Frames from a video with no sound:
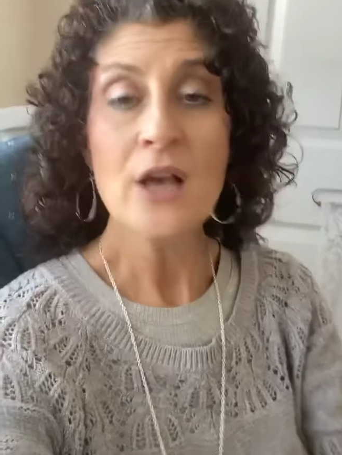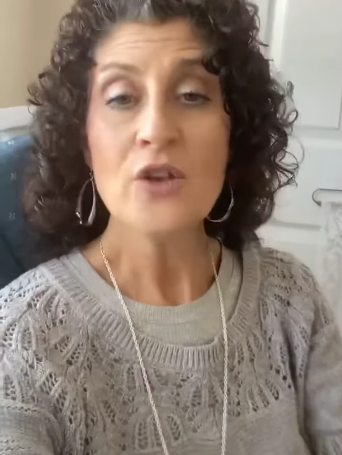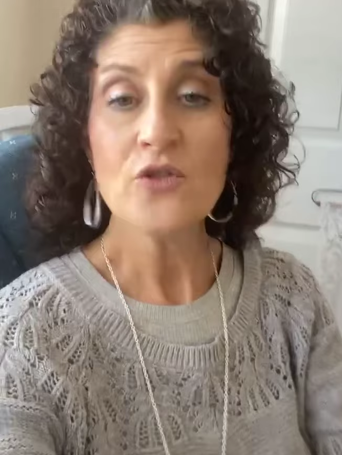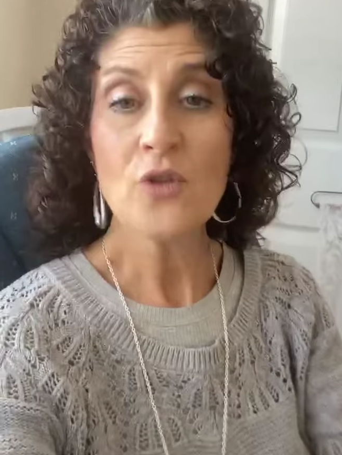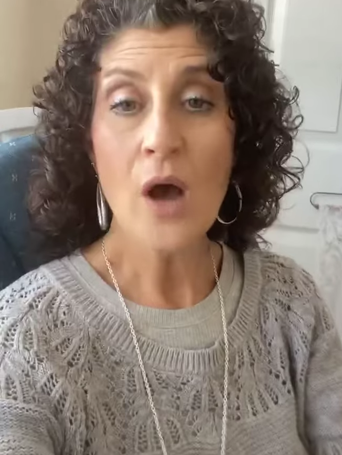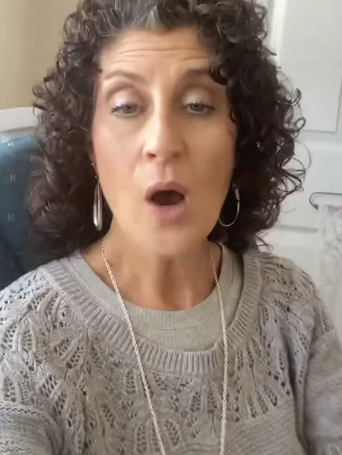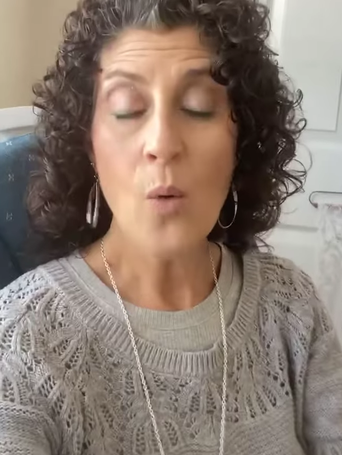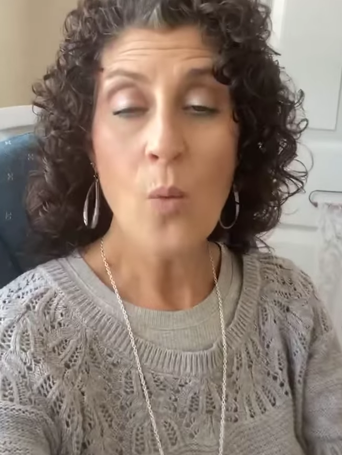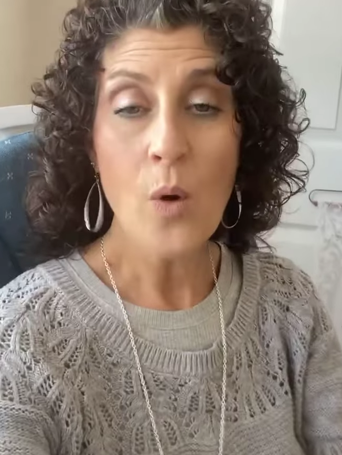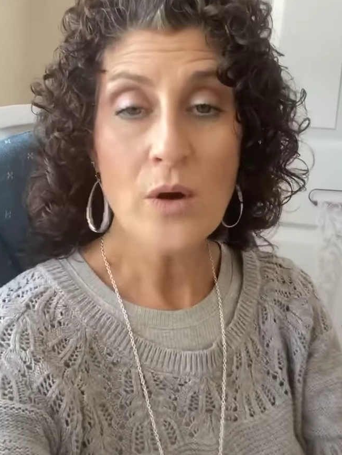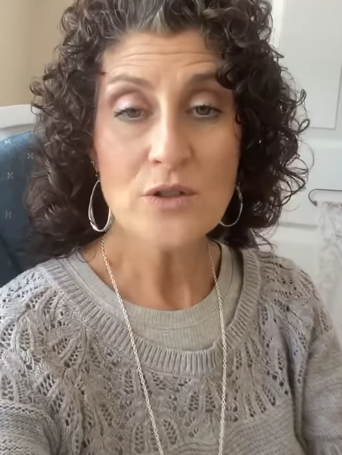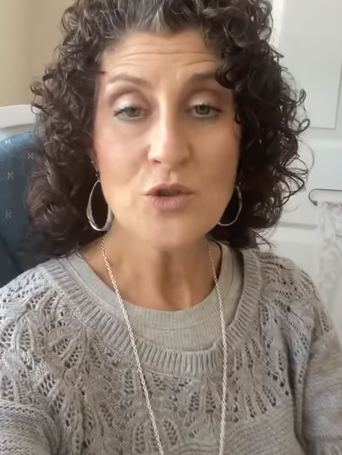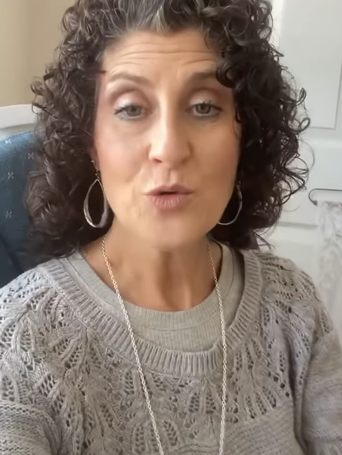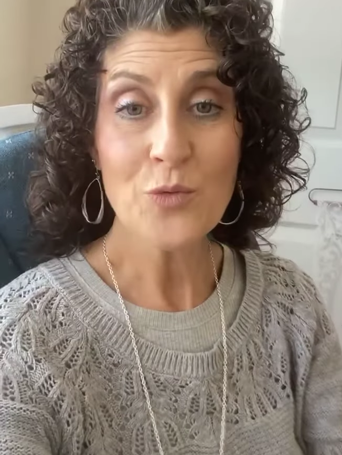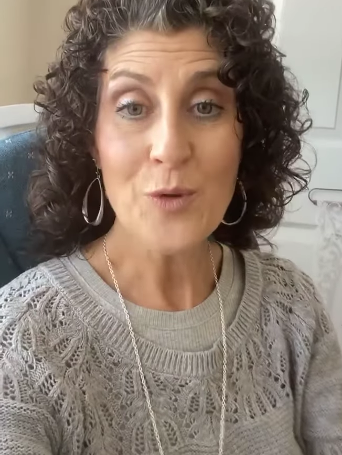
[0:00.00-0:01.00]
So I
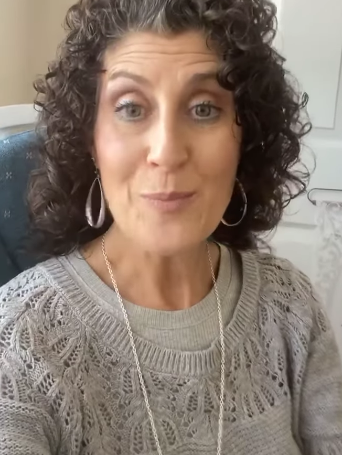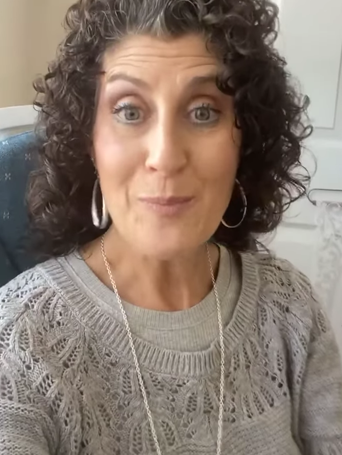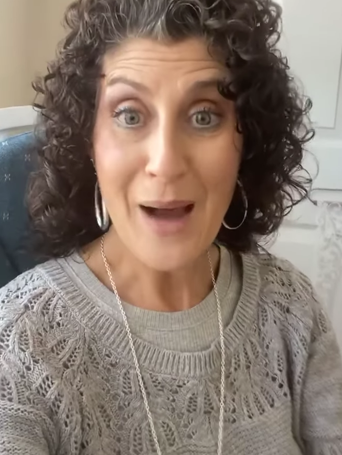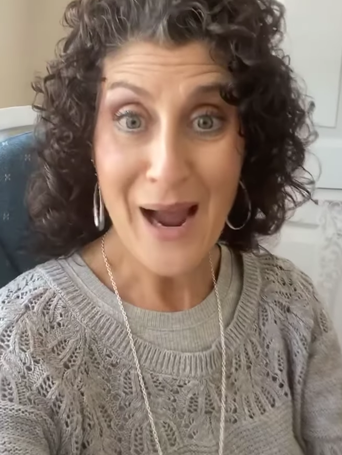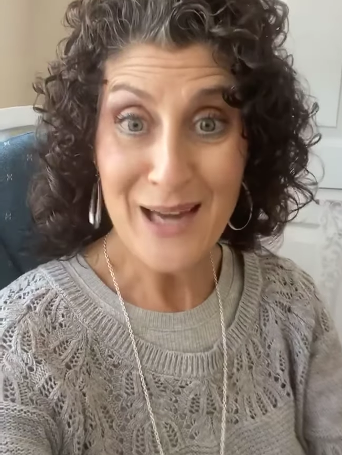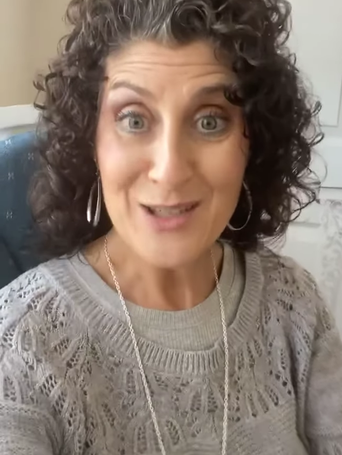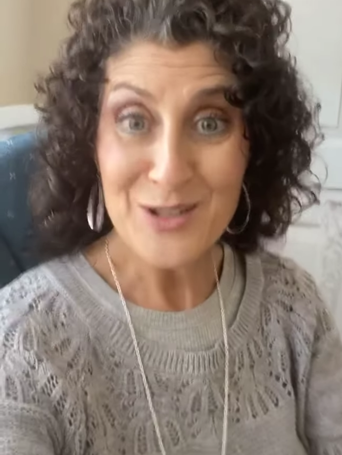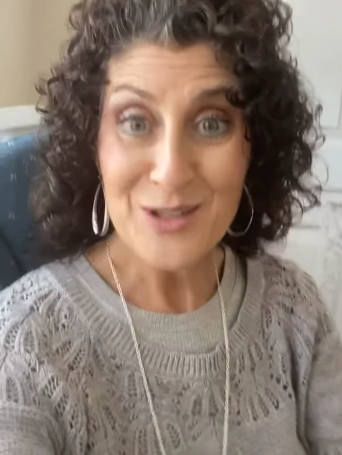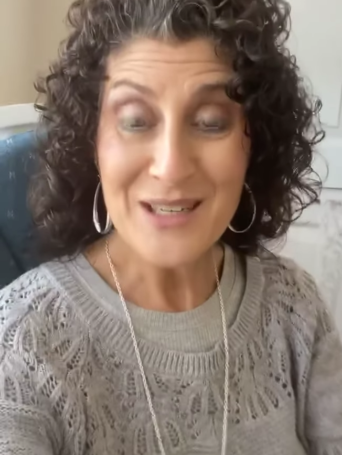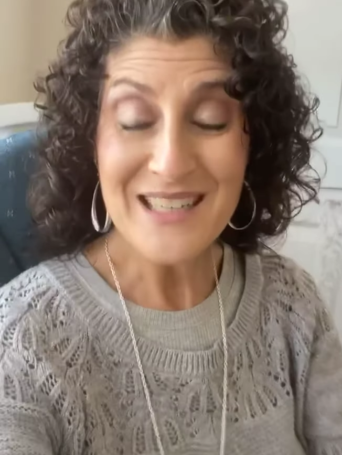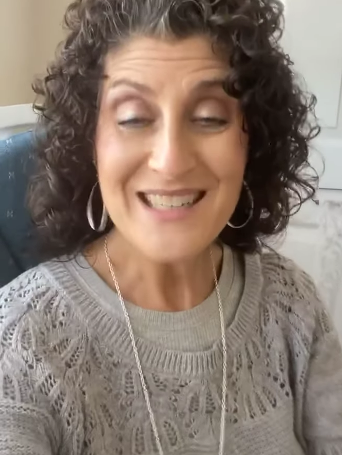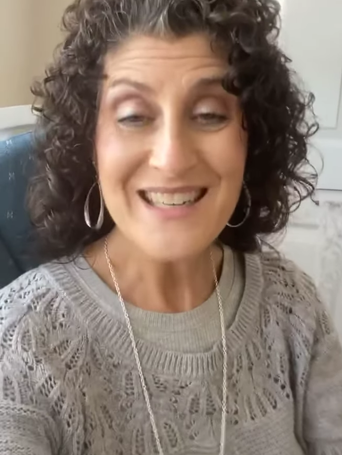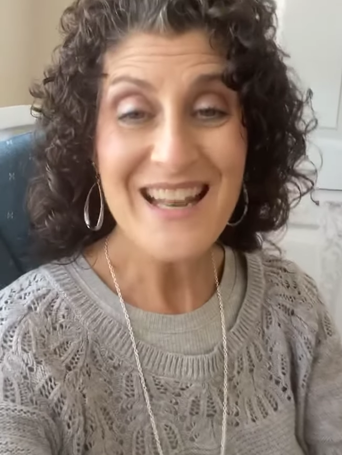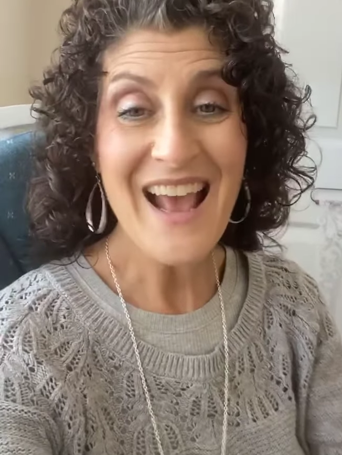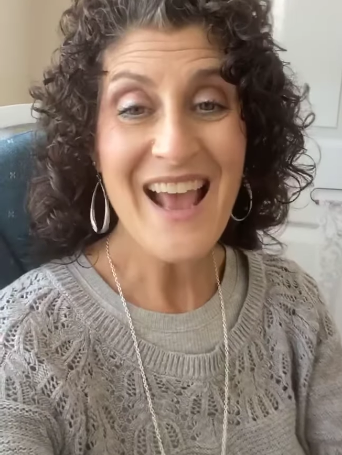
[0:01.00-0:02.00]
want to remind you
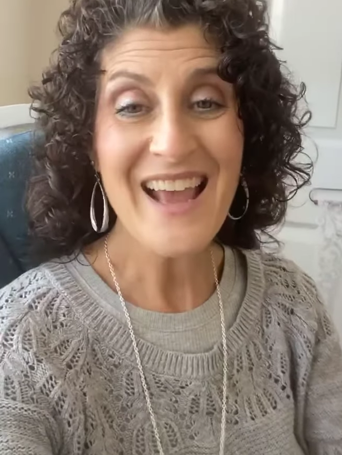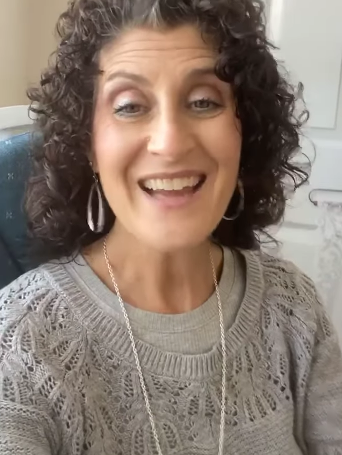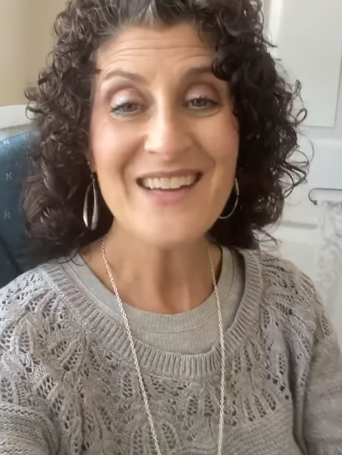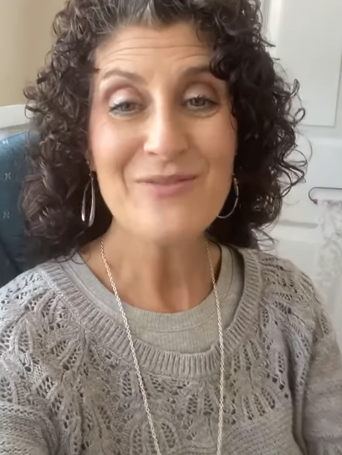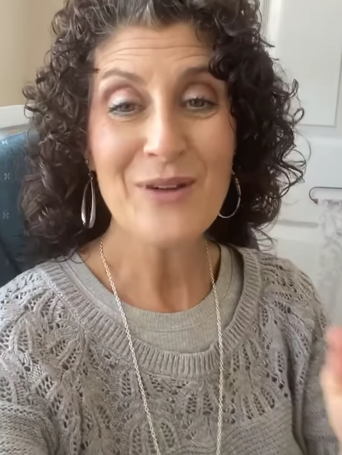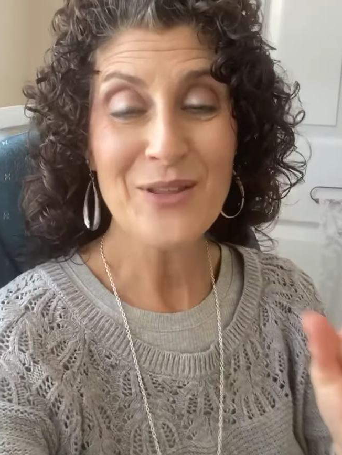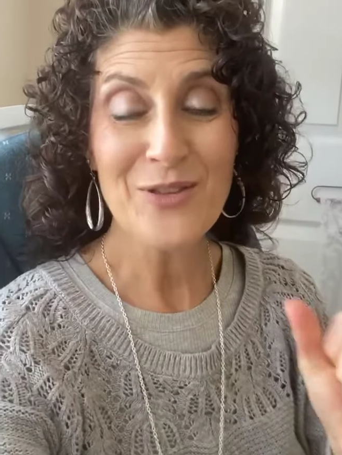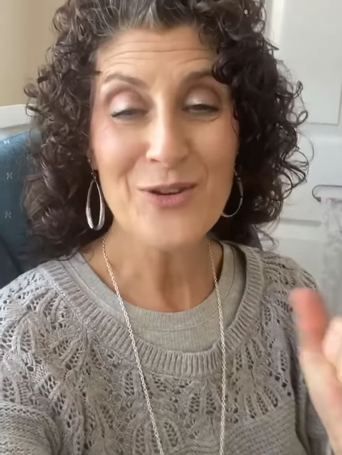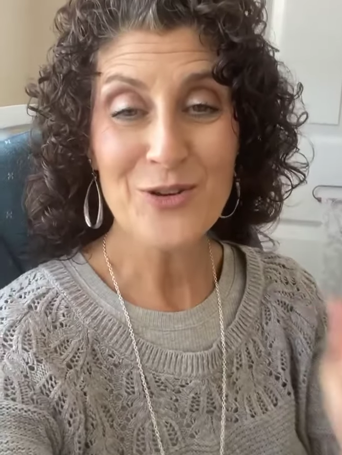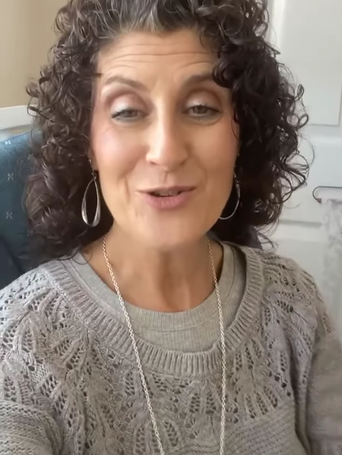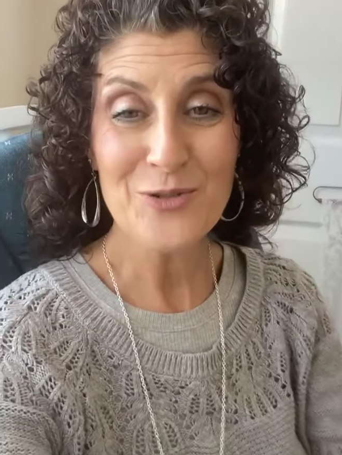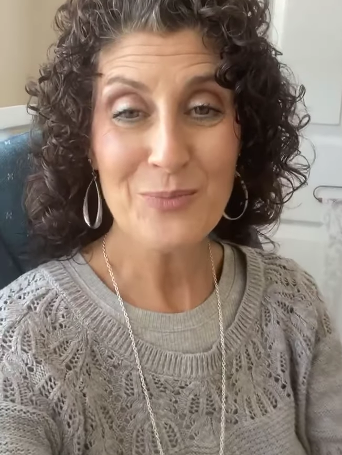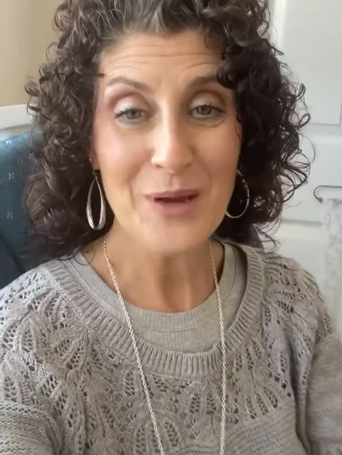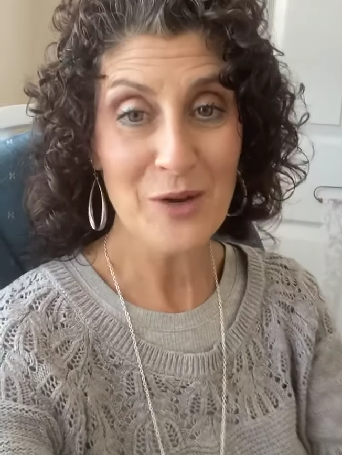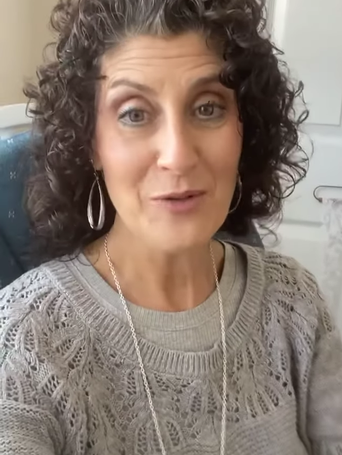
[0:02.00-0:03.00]
today with your
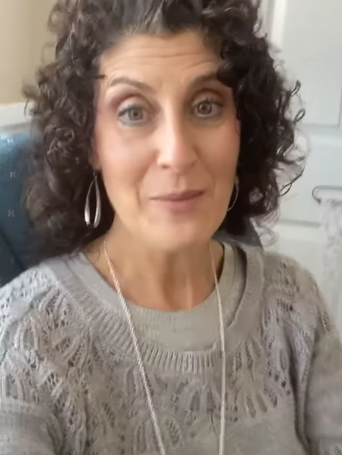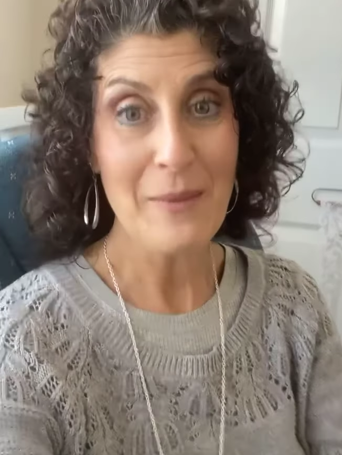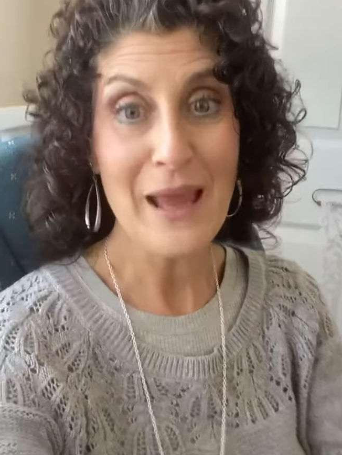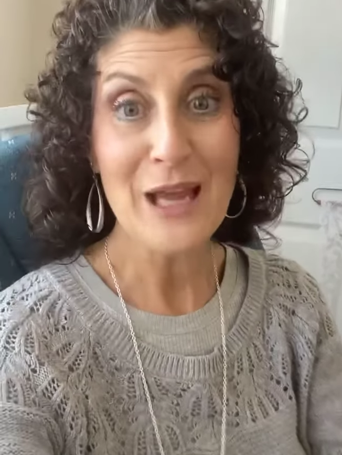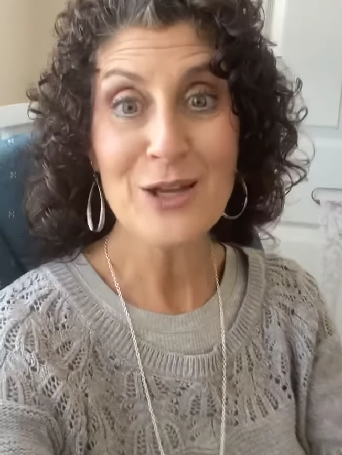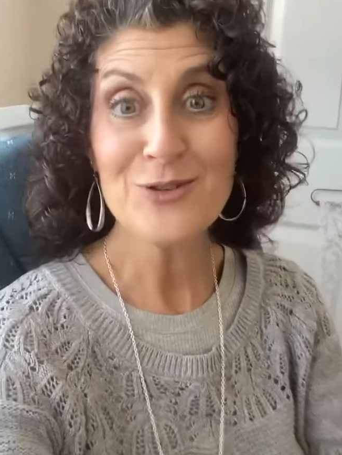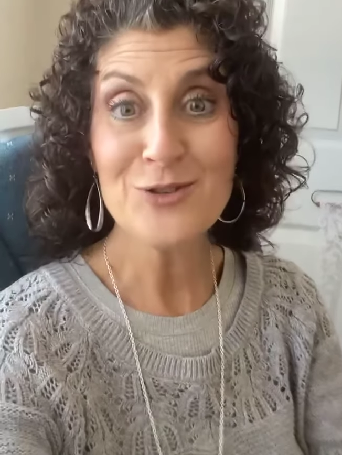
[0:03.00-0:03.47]
spirit man,